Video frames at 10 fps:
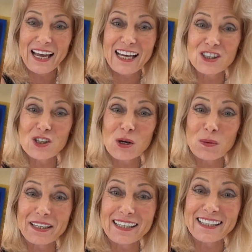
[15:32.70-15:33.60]
and so
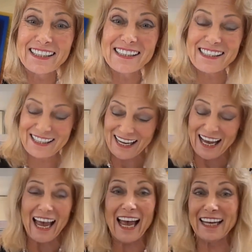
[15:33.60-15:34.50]
it is
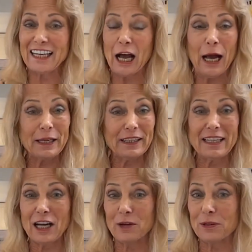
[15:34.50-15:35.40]
and
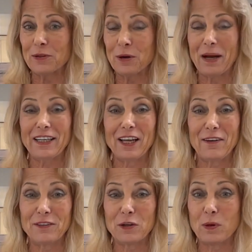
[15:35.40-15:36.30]
leo you know i
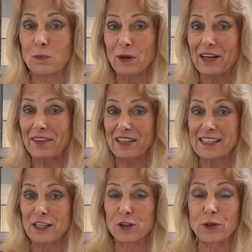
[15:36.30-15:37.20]
love you and we're in this
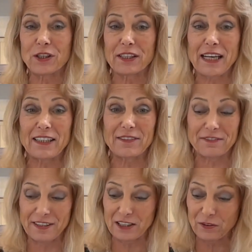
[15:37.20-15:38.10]
interconnected
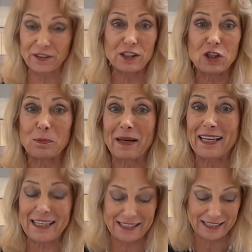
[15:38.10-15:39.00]
field this
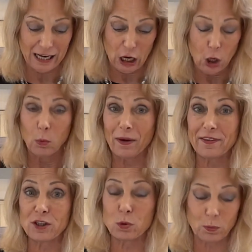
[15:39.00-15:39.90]
space where
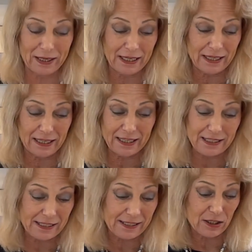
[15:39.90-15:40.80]
this reading
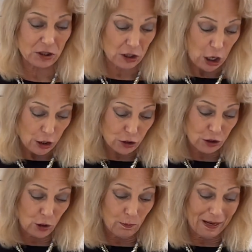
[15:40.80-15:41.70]
is just
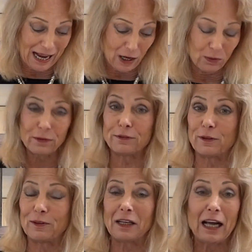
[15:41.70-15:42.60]
so
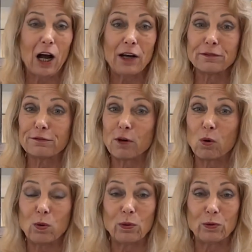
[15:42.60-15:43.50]
powerful,
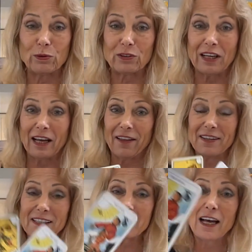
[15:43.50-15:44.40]
unfolds
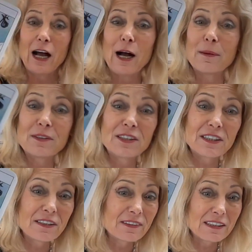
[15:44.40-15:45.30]
this um,
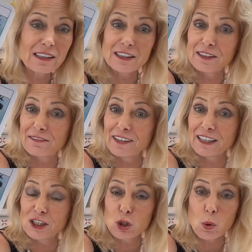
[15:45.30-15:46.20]
div-
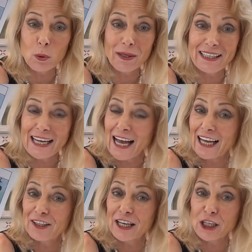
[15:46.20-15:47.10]
divinatory uh,
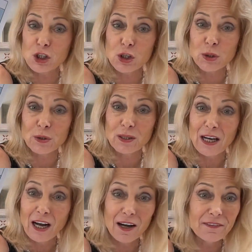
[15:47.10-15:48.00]
nature
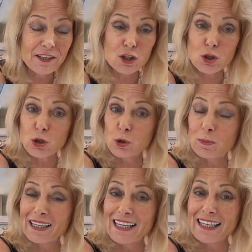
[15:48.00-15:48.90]
of this new
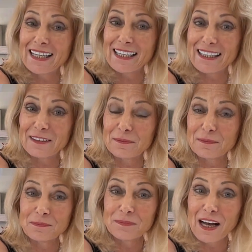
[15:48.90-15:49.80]
beginning
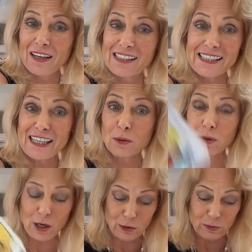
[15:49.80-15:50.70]
a
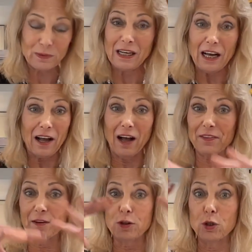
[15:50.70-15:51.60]
zero, uh,
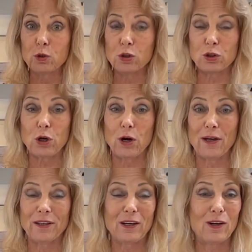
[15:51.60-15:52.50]
the new
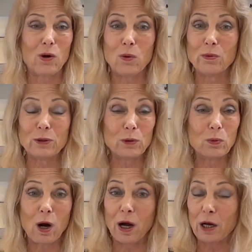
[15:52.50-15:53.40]
start, a whole
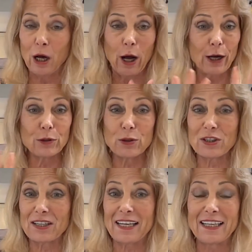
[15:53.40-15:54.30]
new uh,
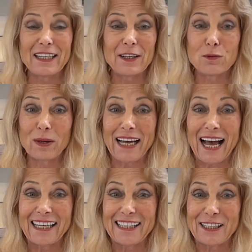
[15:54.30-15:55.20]
understanding of
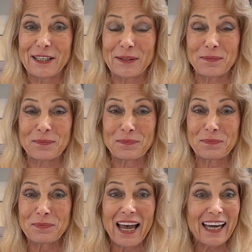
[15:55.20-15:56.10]
reality.
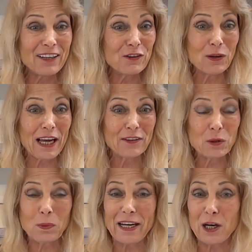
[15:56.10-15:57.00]
And if you like the
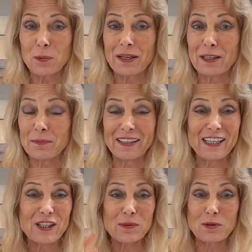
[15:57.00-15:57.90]
way I read,
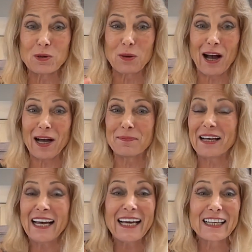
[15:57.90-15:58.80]
please subscribe
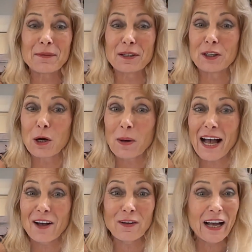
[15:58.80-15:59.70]
and let me know
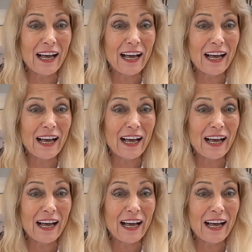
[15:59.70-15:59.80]
how